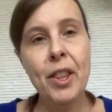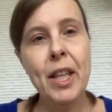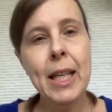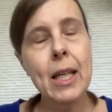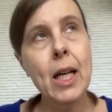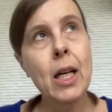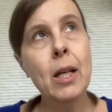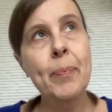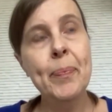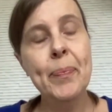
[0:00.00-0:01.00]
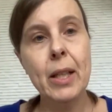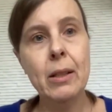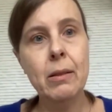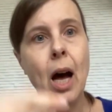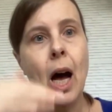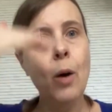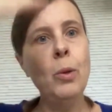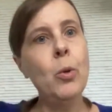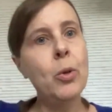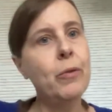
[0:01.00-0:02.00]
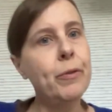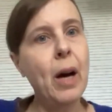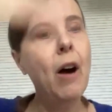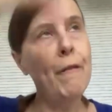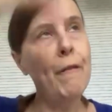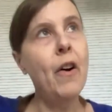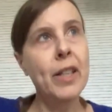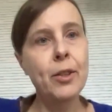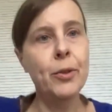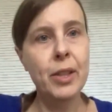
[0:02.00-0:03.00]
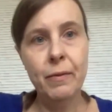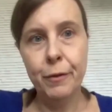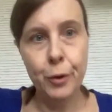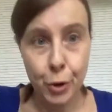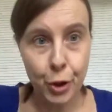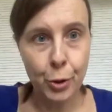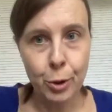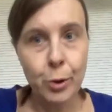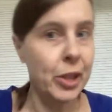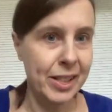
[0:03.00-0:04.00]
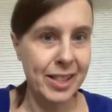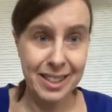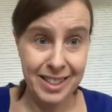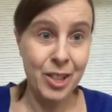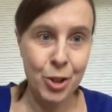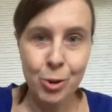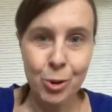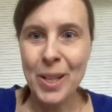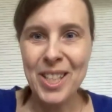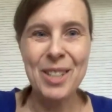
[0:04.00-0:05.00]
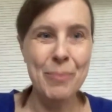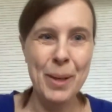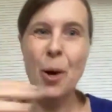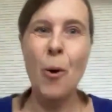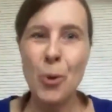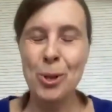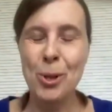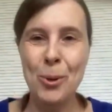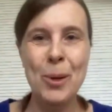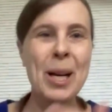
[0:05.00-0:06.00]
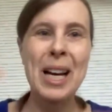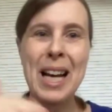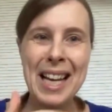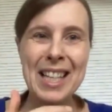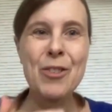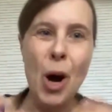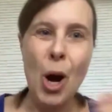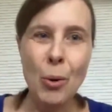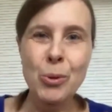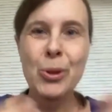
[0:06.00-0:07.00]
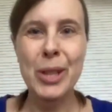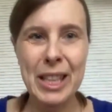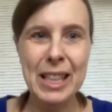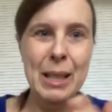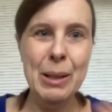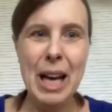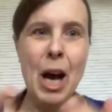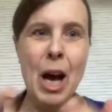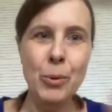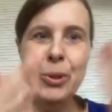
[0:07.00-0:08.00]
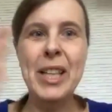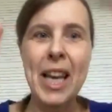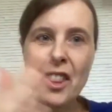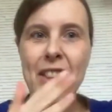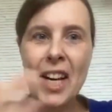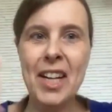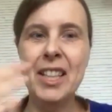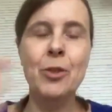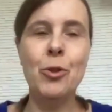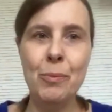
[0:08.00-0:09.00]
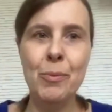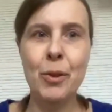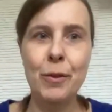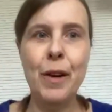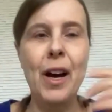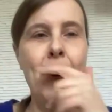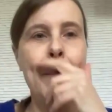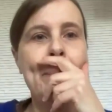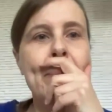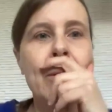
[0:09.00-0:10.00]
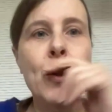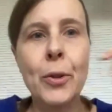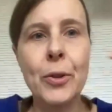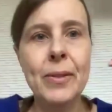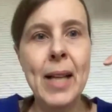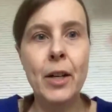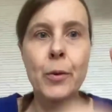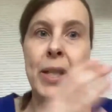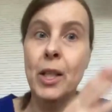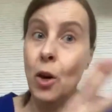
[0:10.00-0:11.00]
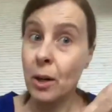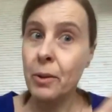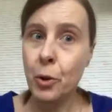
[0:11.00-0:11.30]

I think how far into the future you look is a good question, but also, how do you get there in terms of not narrowing